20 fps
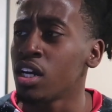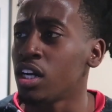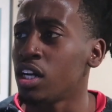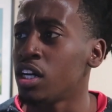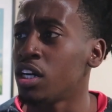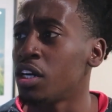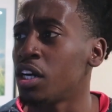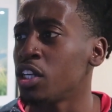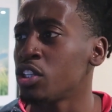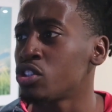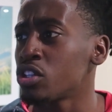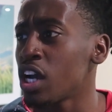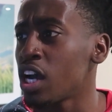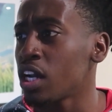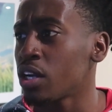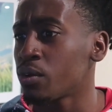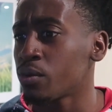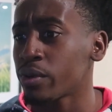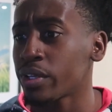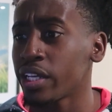I'm
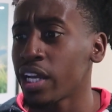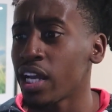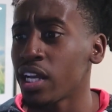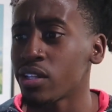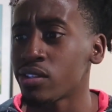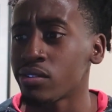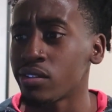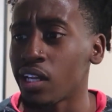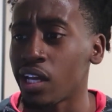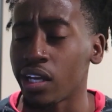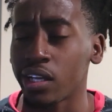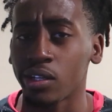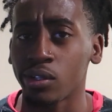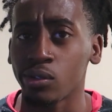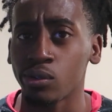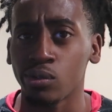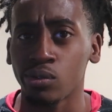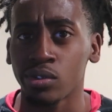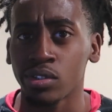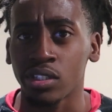trying to react to, like,
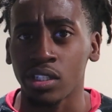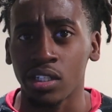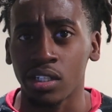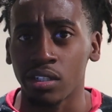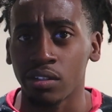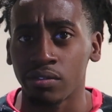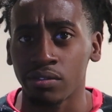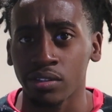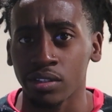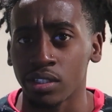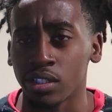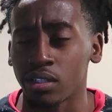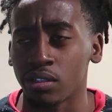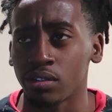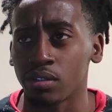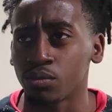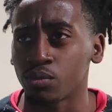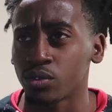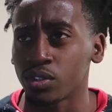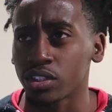new stuff, you
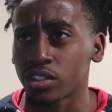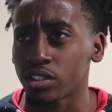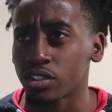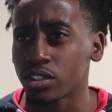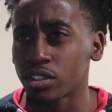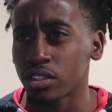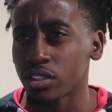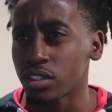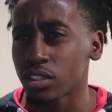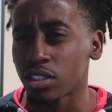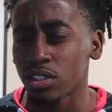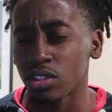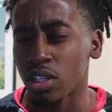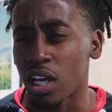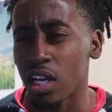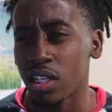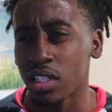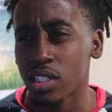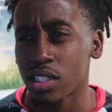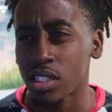know. I'm just
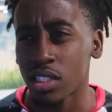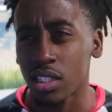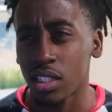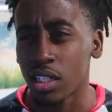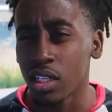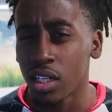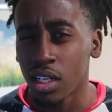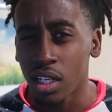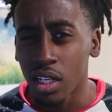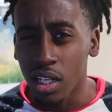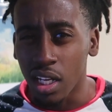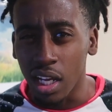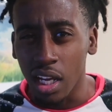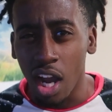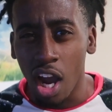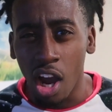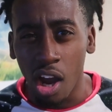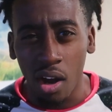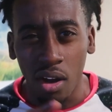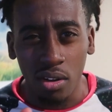trying to see,
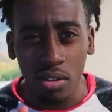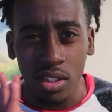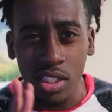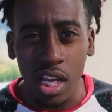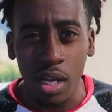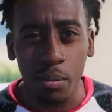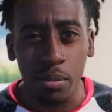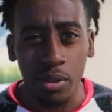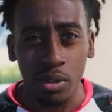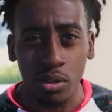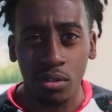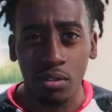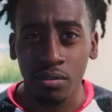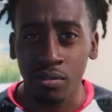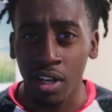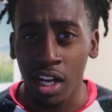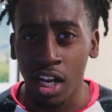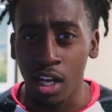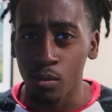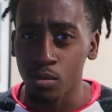like, all type of new
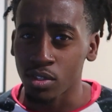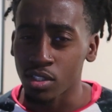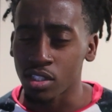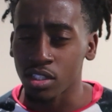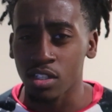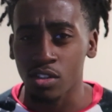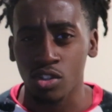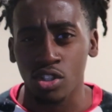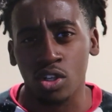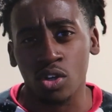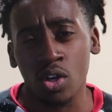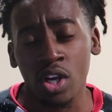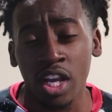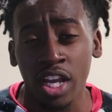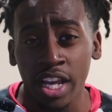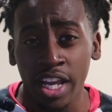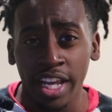vibes and stuff. So